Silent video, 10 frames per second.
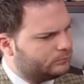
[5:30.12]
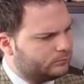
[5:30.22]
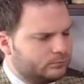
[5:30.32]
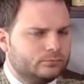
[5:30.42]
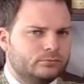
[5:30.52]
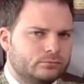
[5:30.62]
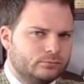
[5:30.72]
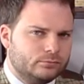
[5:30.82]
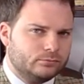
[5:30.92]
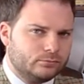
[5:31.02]

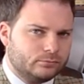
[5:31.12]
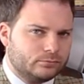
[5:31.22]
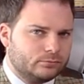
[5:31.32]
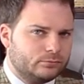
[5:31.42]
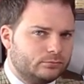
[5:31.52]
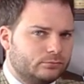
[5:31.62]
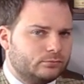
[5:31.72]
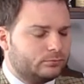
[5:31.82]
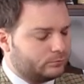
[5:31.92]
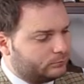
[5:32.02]

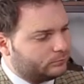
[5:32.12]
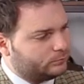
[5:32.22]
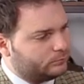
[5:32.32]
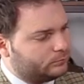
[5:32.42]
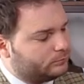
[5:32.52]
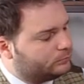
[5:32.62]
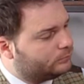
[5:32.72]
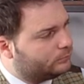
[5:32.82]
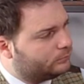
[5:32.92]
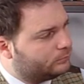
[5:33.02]

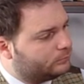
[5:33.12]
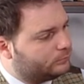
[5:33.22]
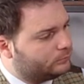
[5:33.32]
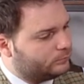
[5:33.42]
(not speaking)